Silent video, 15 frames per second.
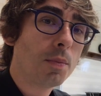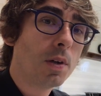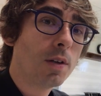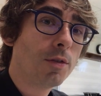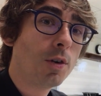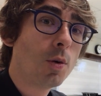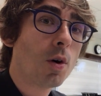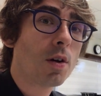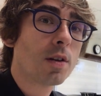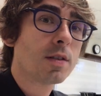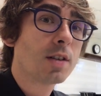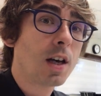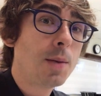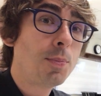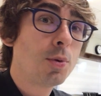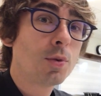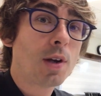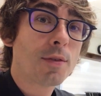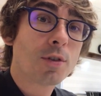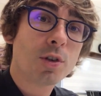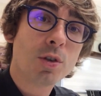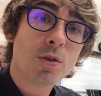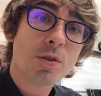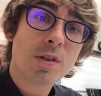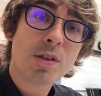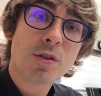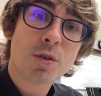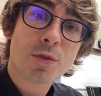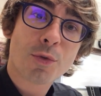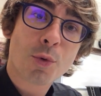If you are the type who never
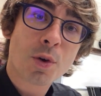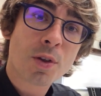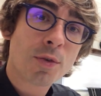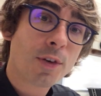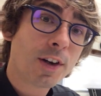uses your fourth